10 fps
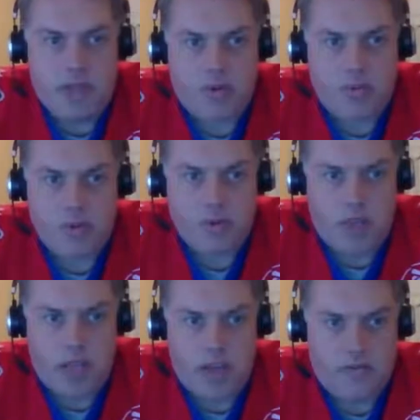From the
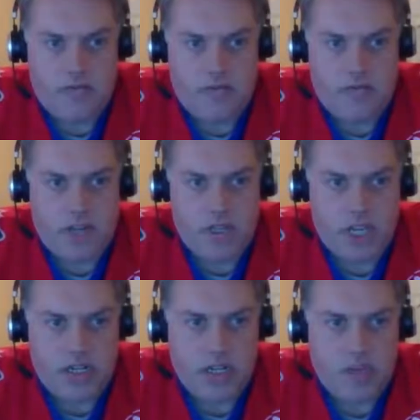Black Wolves, we have
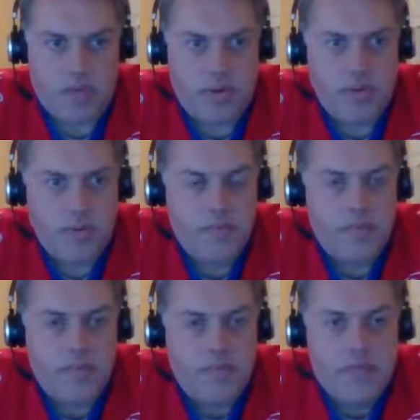Chad Culp.
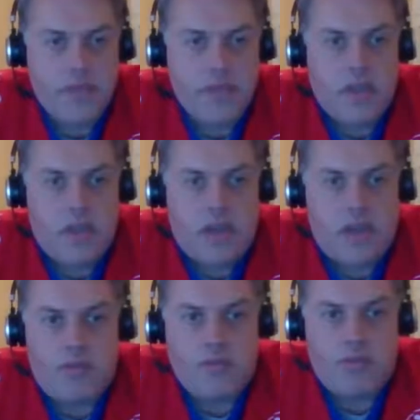
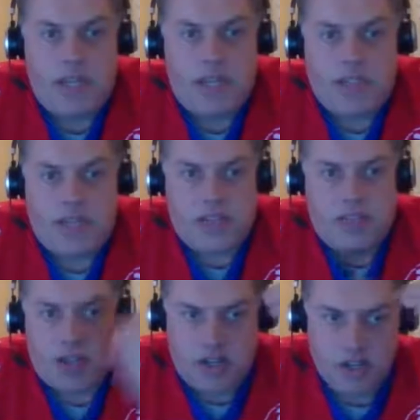From the
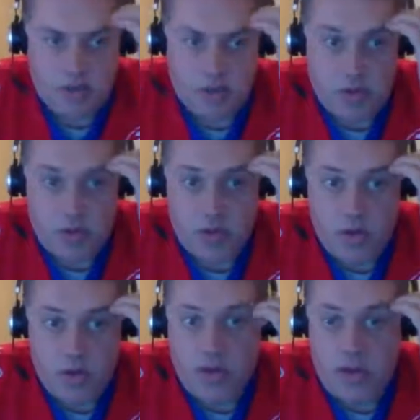Bandits, Anthony
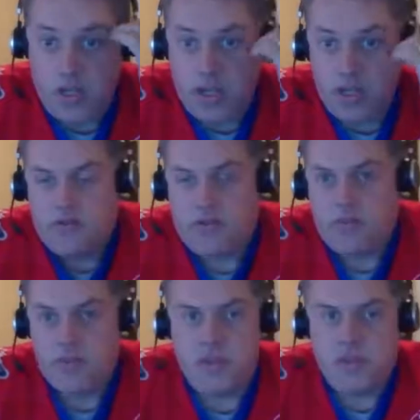Cosmo.
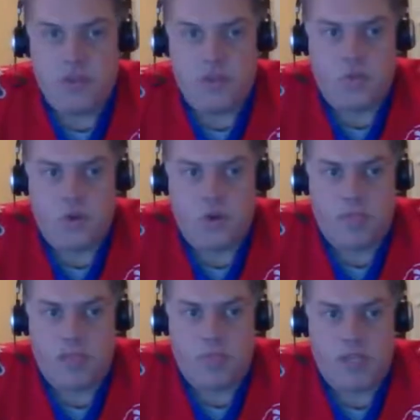
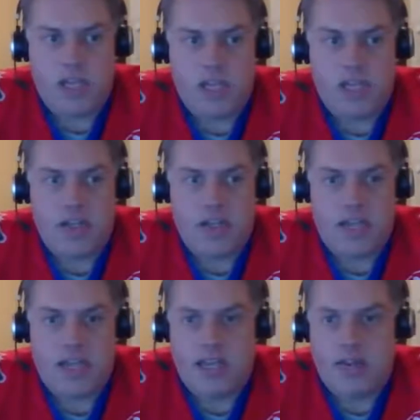From the Georgia Swarm,
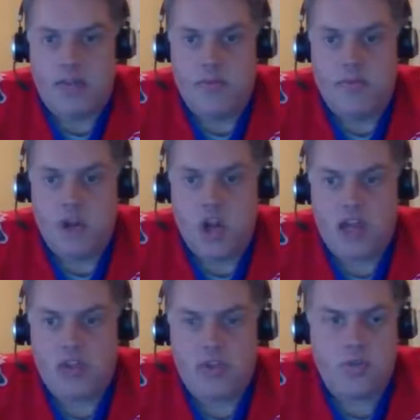Mitch Belisle.
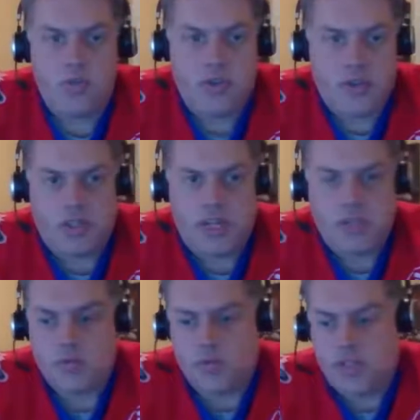And not
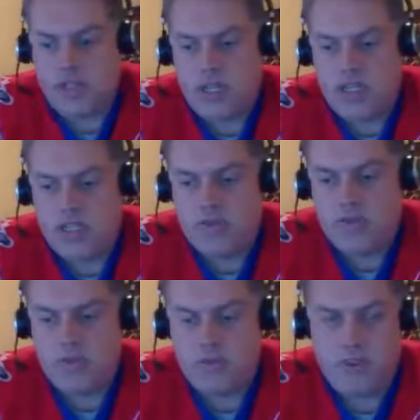sure about this last
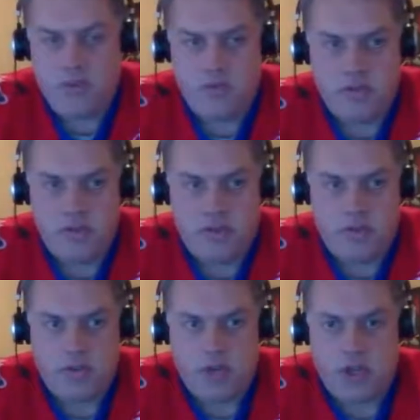one, and that's from the
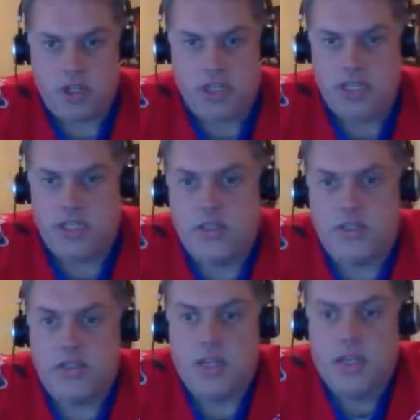Vancouver Stealth, John
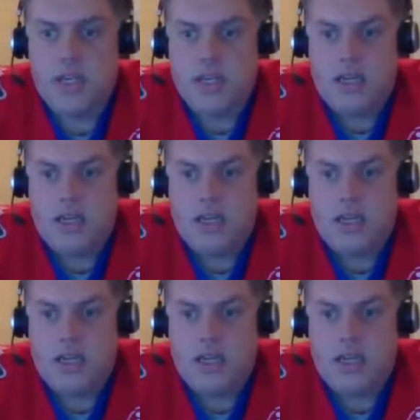Lintz.